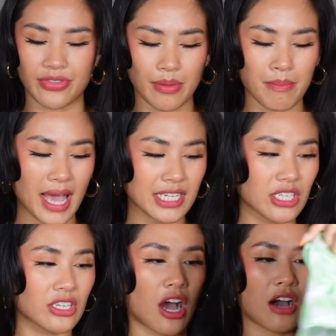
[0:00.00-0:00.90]
the
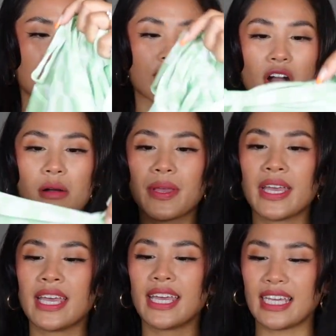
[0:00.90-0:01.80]
matching
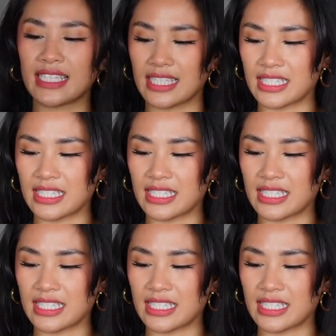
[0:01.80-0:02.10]
cover-up is